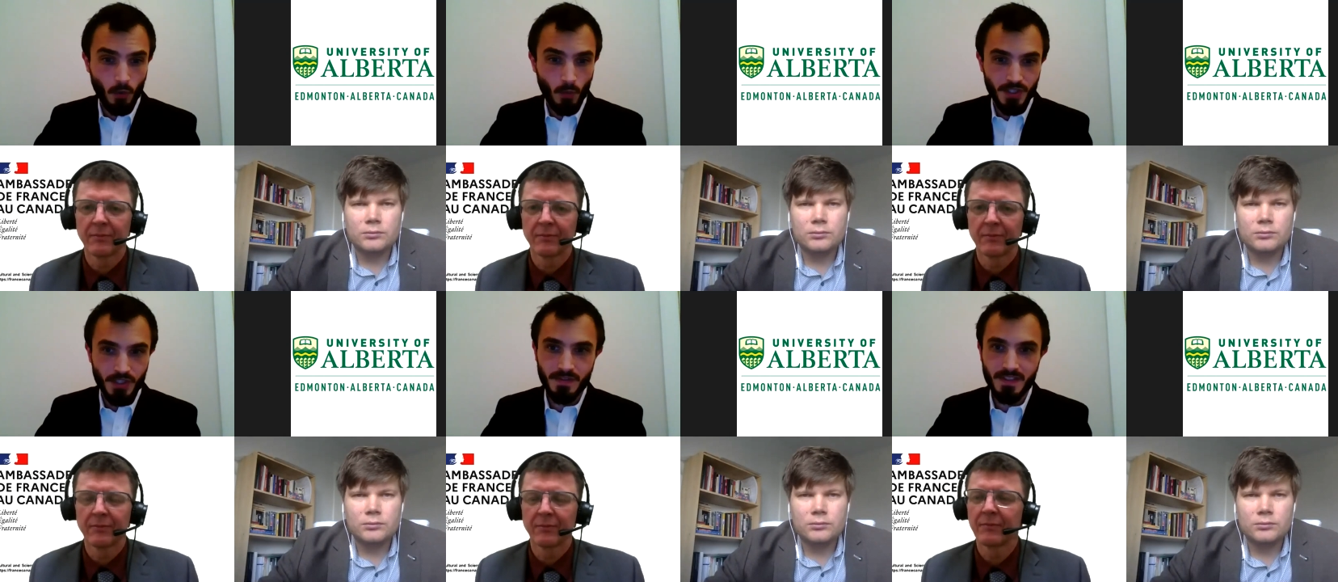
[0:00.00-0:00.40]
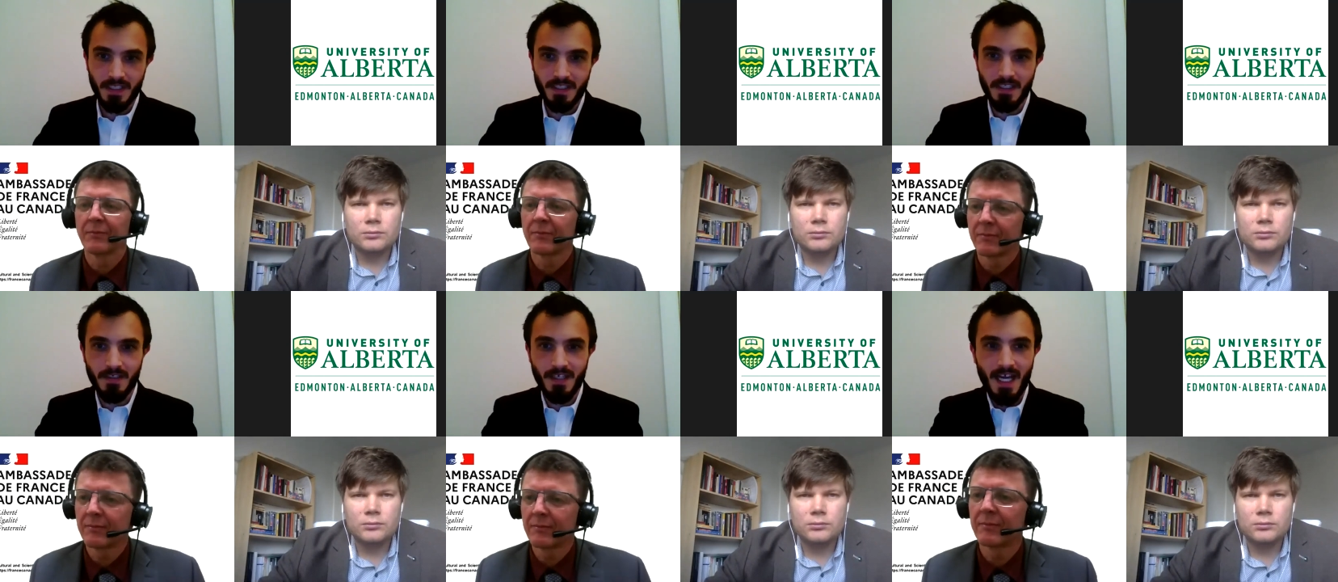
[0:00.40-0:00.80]
Speaker 1: questions. I
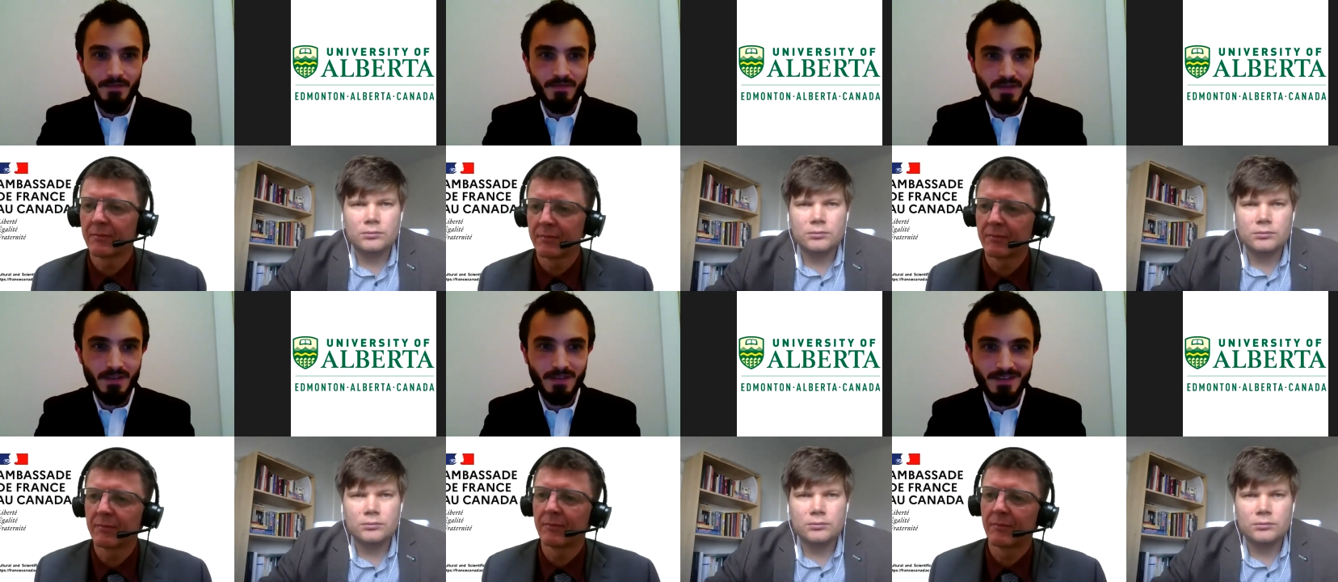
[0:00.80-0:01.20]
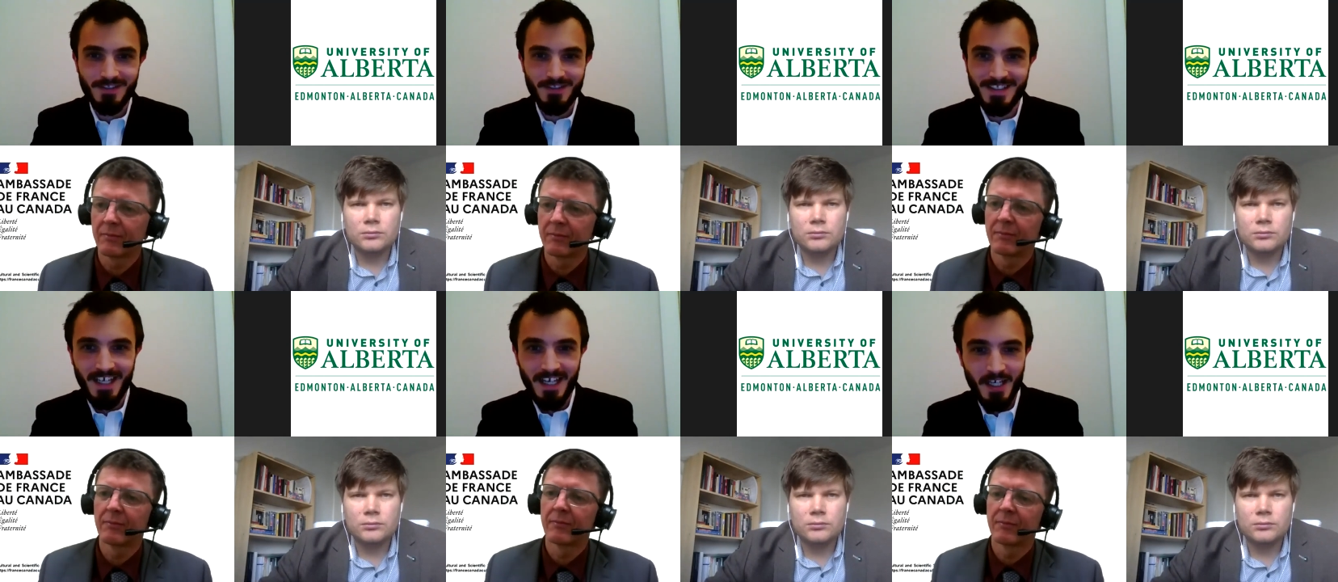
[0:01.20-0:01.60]
didn't have
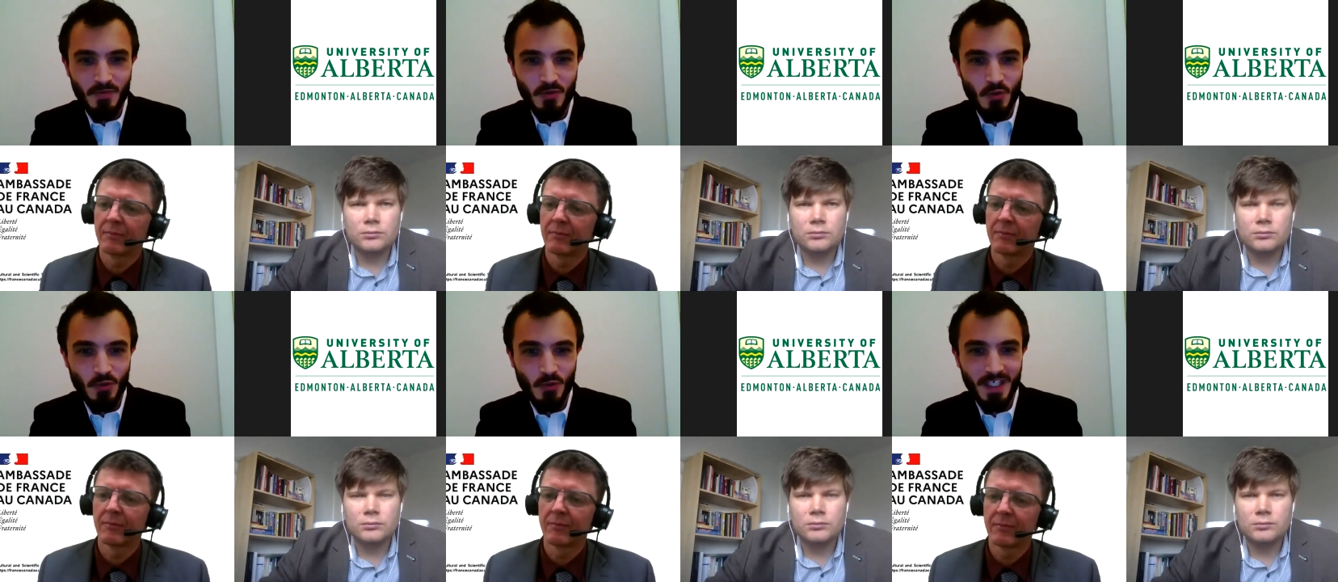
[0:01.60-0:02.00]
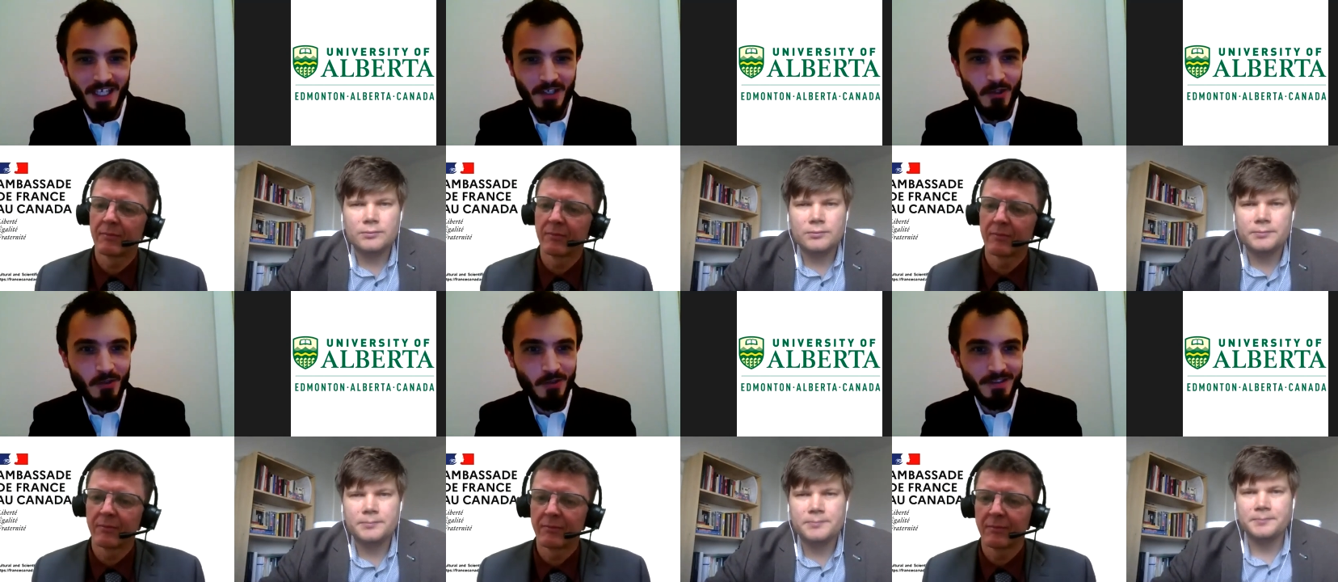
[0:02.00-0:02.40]
time to get a
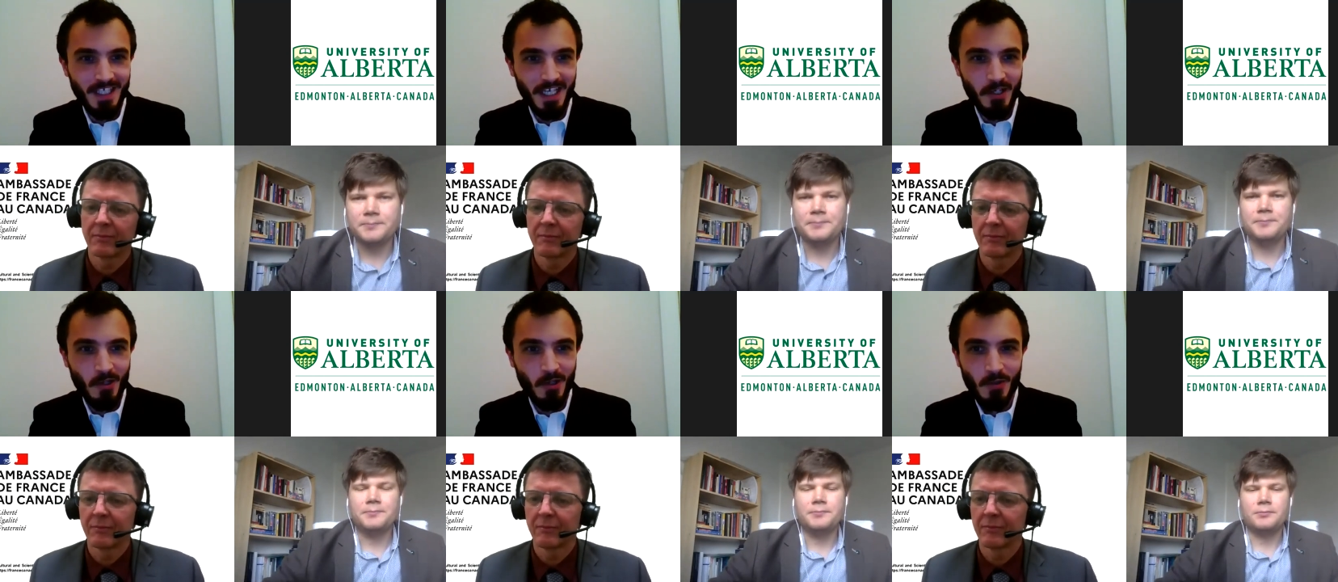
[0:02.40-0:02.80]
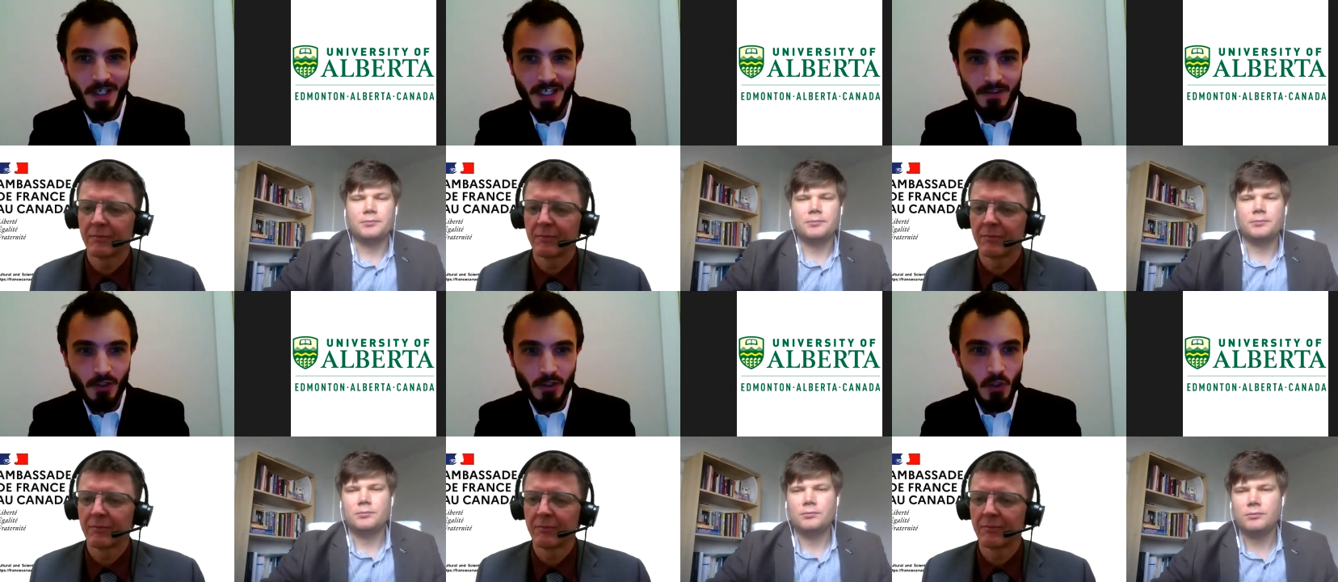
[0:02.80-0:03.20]
look, take a look
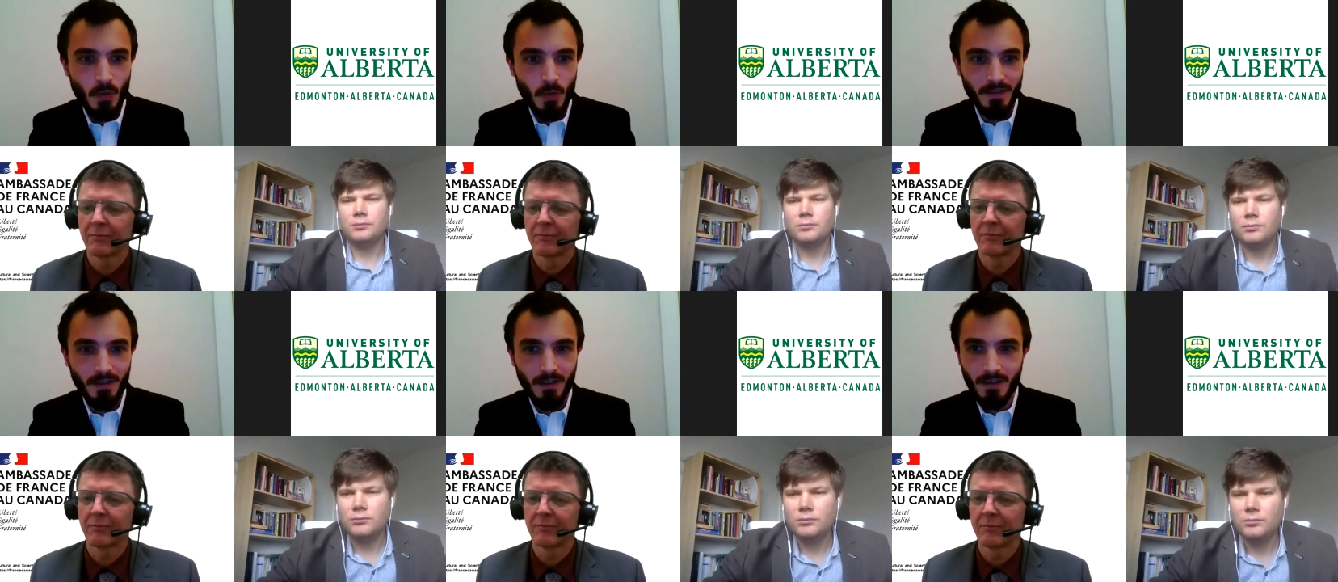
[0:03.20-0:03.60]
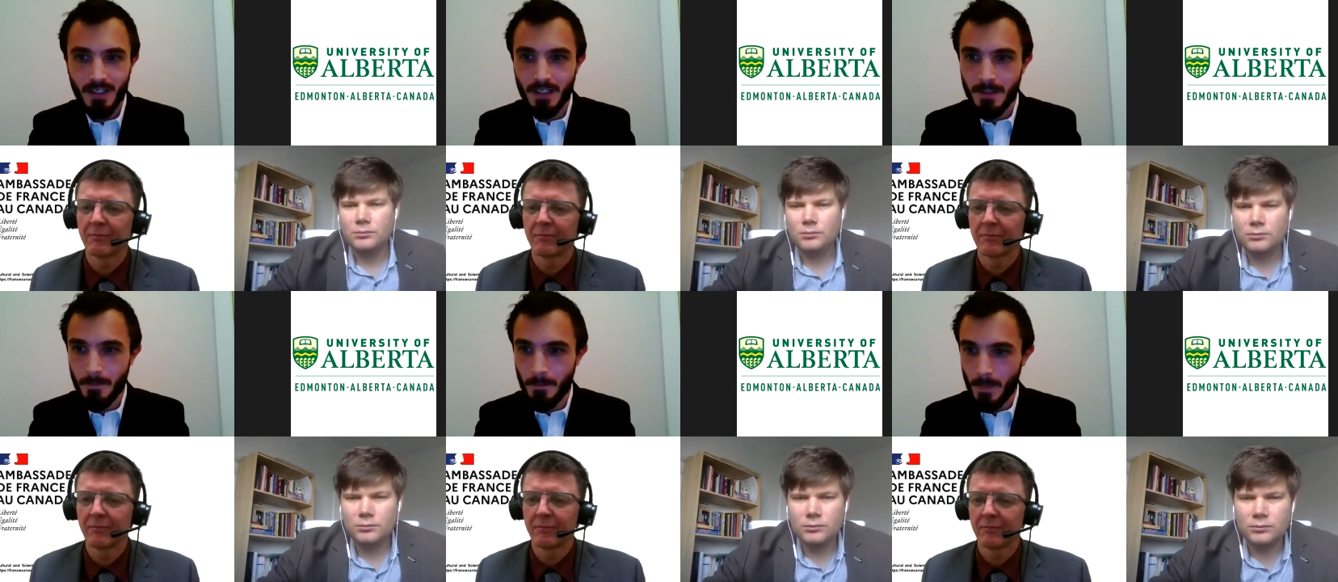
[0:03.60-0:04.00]
at the Q and R.
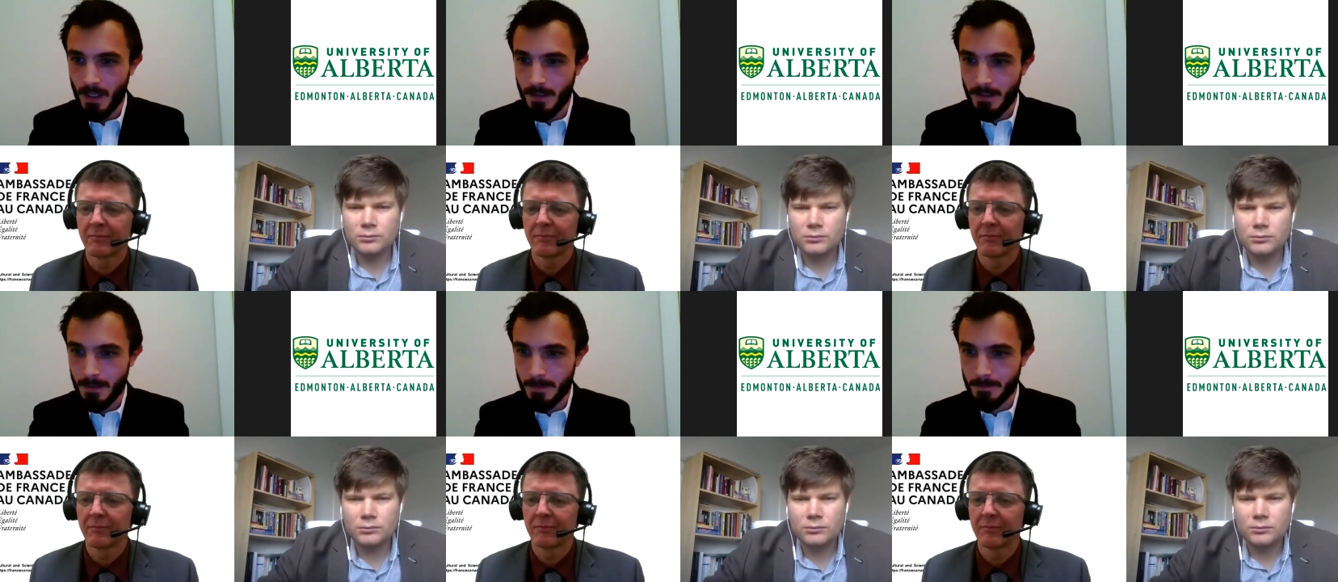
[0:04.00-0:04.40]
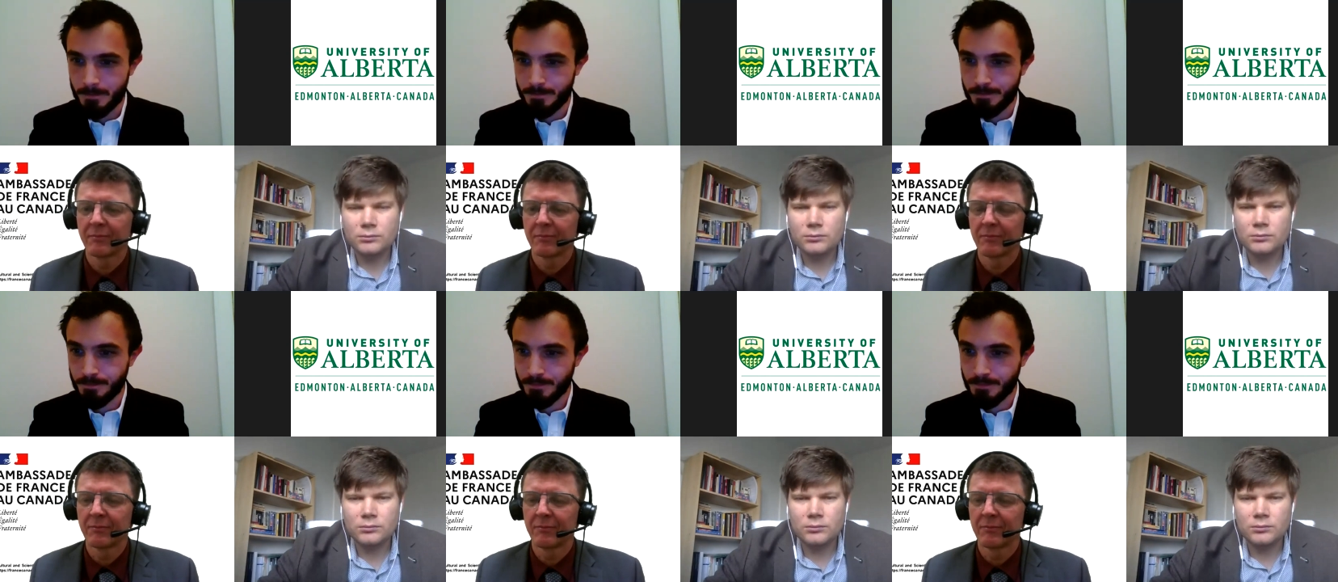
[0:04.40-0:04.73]
Um,